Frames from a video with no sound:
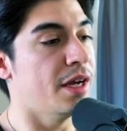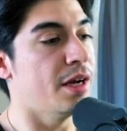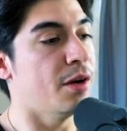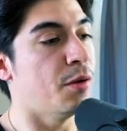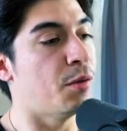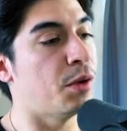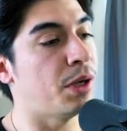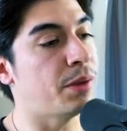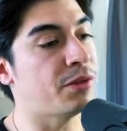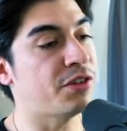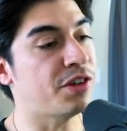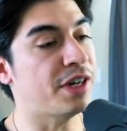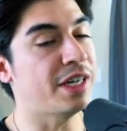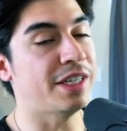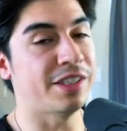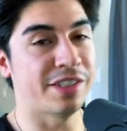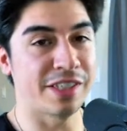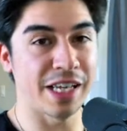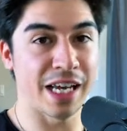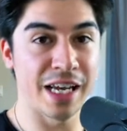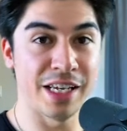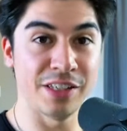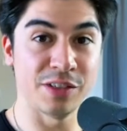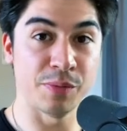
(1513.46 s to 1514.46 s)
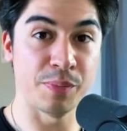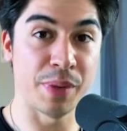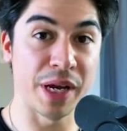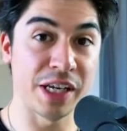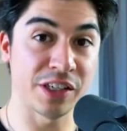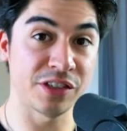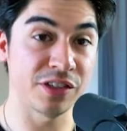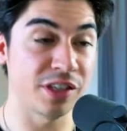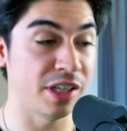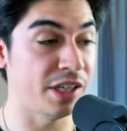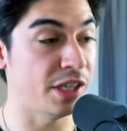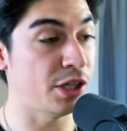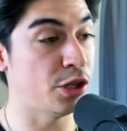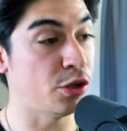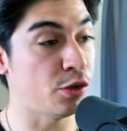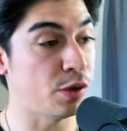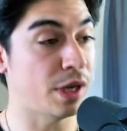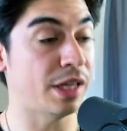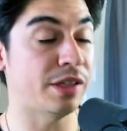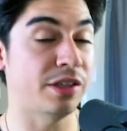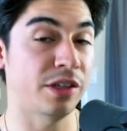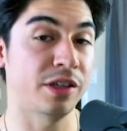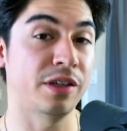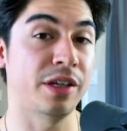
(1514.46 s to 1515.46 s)
what I'm trying to say is basically you don't
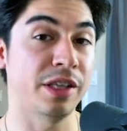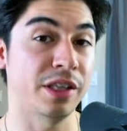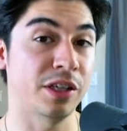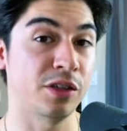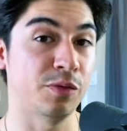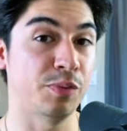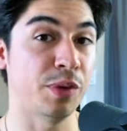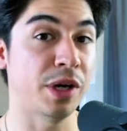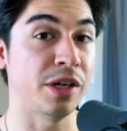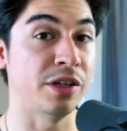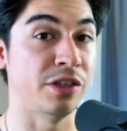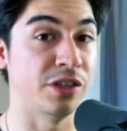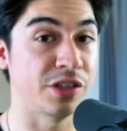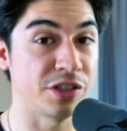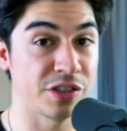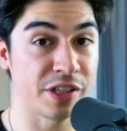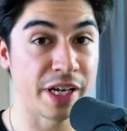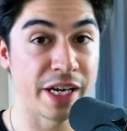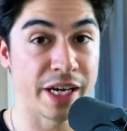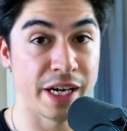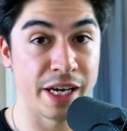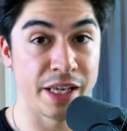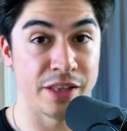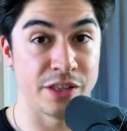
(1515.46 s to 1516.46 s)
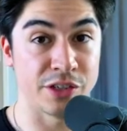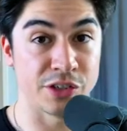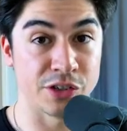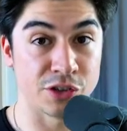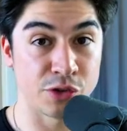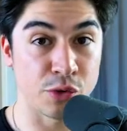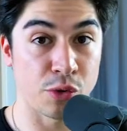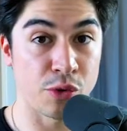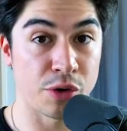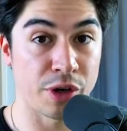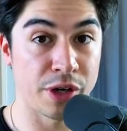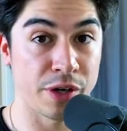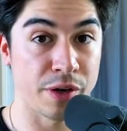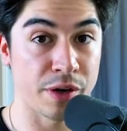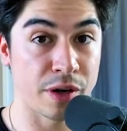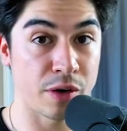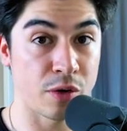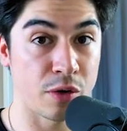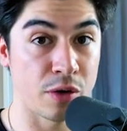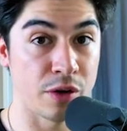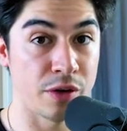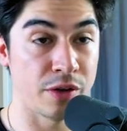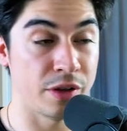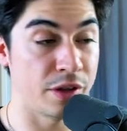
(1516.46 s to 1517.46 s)
have to click this button, just like in the story
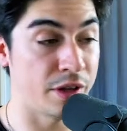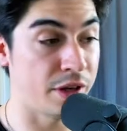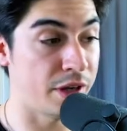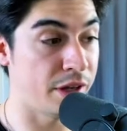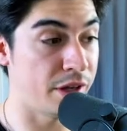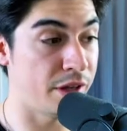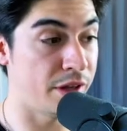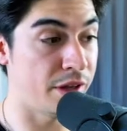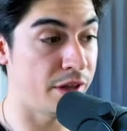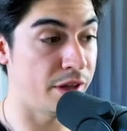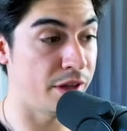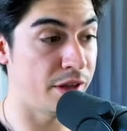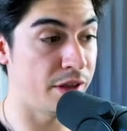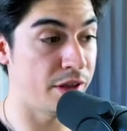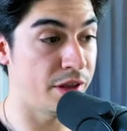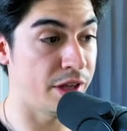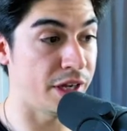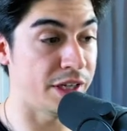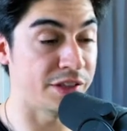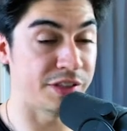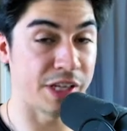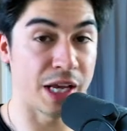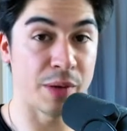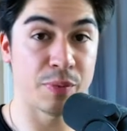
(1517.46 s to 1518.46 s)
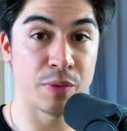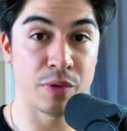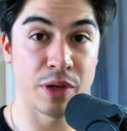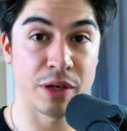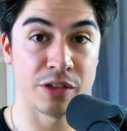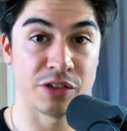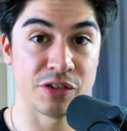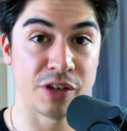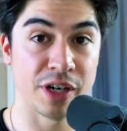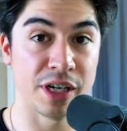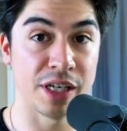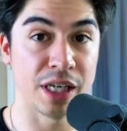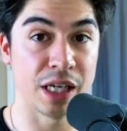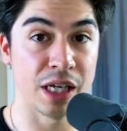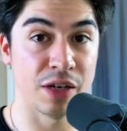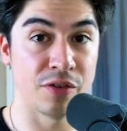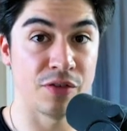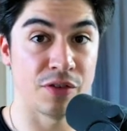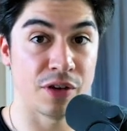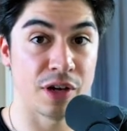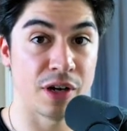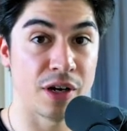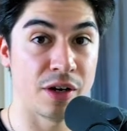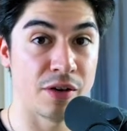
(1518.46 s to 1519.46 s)
or the example I was trying to
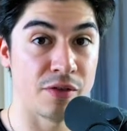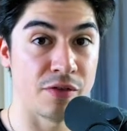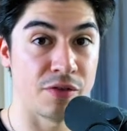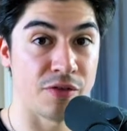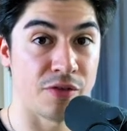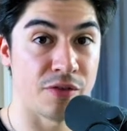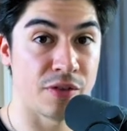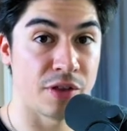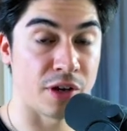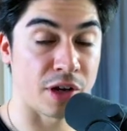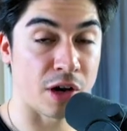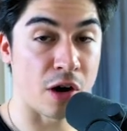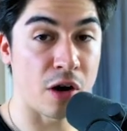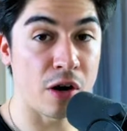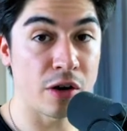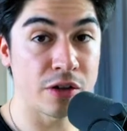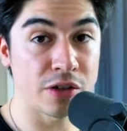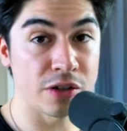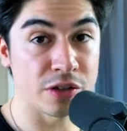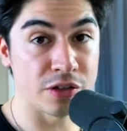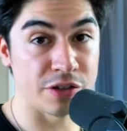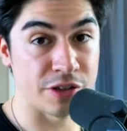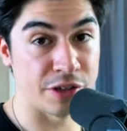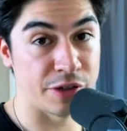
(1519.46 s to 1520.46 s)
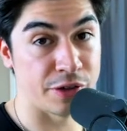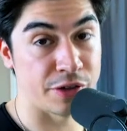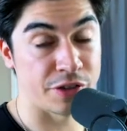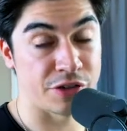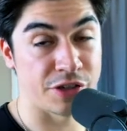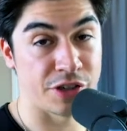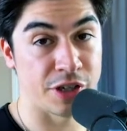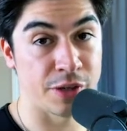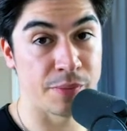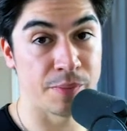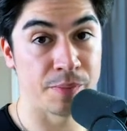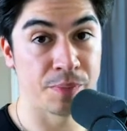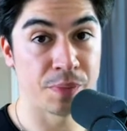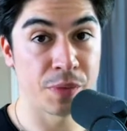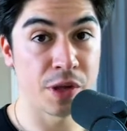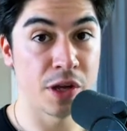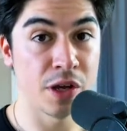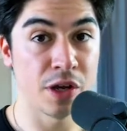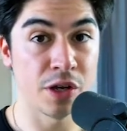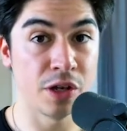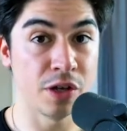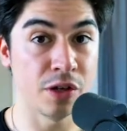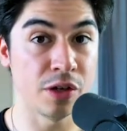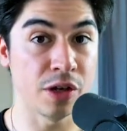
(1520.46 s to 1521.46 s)
give of the car dealership.
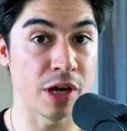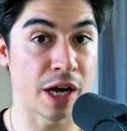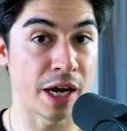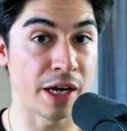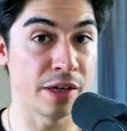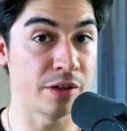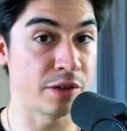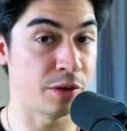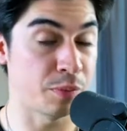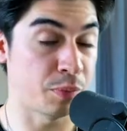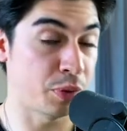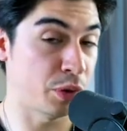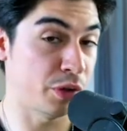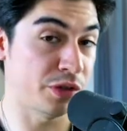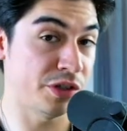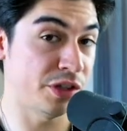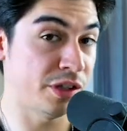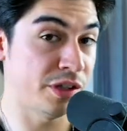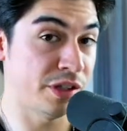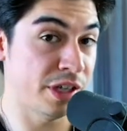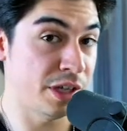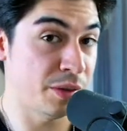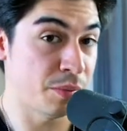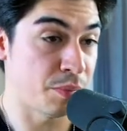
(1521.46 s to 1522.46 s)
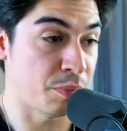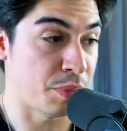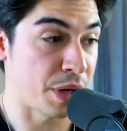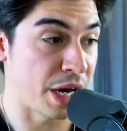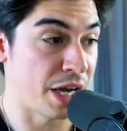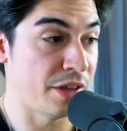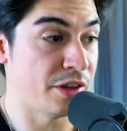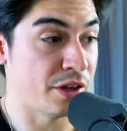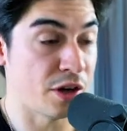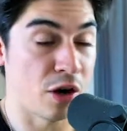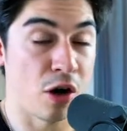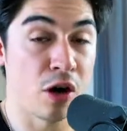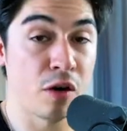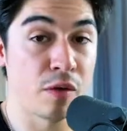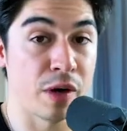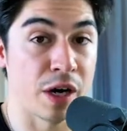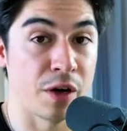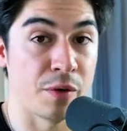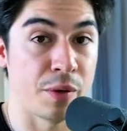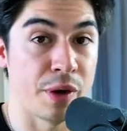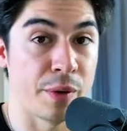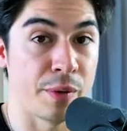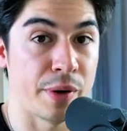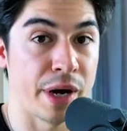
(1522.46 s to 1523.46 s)
The person didn't buy the car right
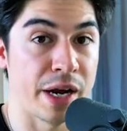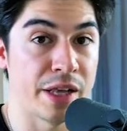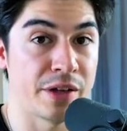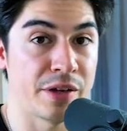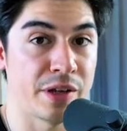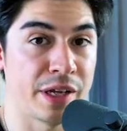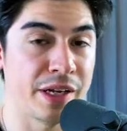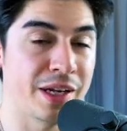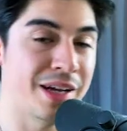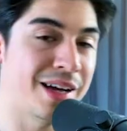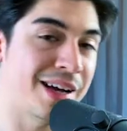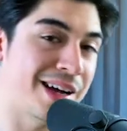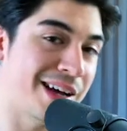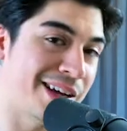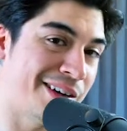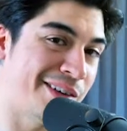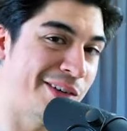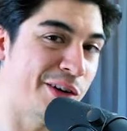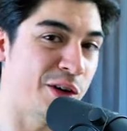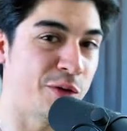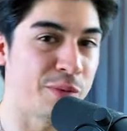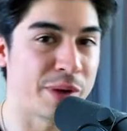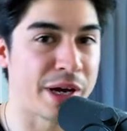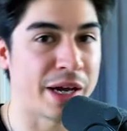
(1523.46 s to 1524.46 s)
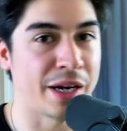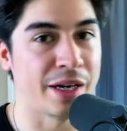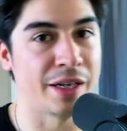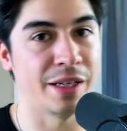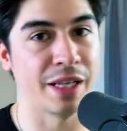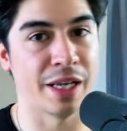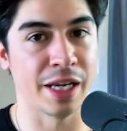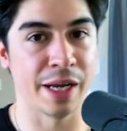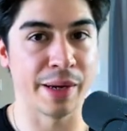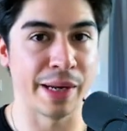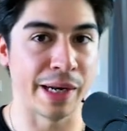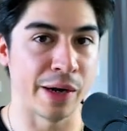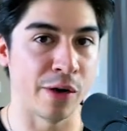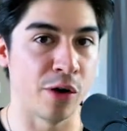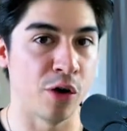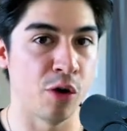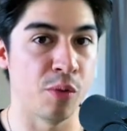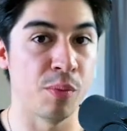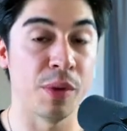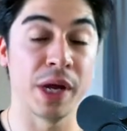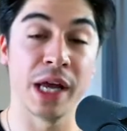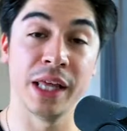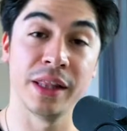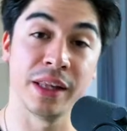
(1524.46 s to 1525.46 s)
away, right? They're like, I don't know about it. And they went
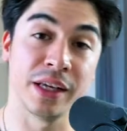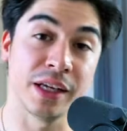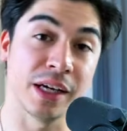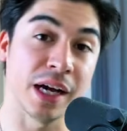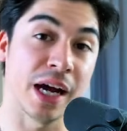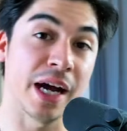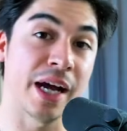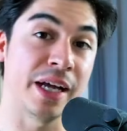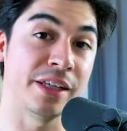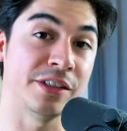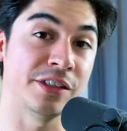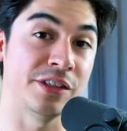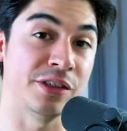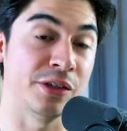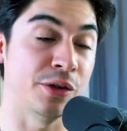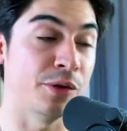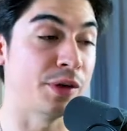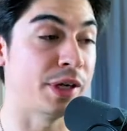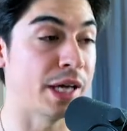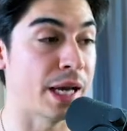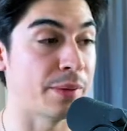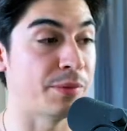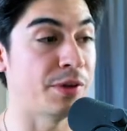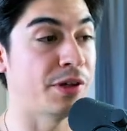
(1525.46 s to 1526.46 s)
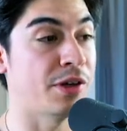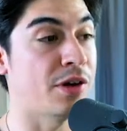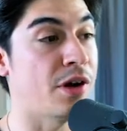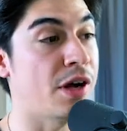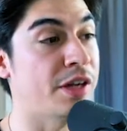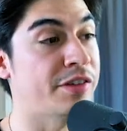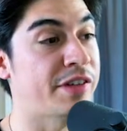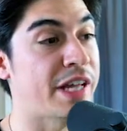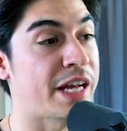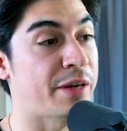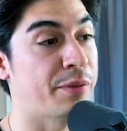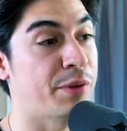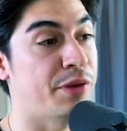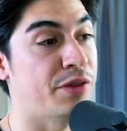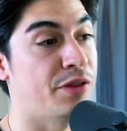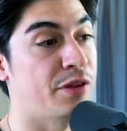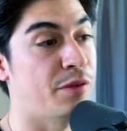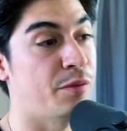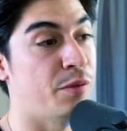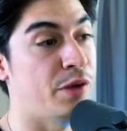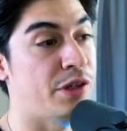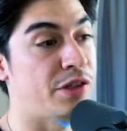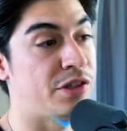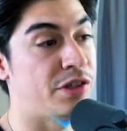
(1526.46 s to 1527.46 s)
home and the guy still kept in contact with
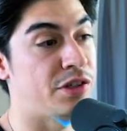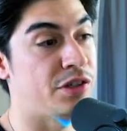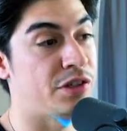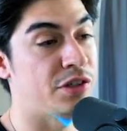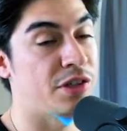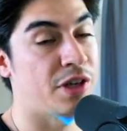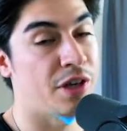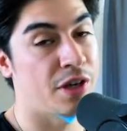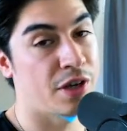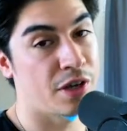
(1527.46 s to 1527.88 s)
them, which is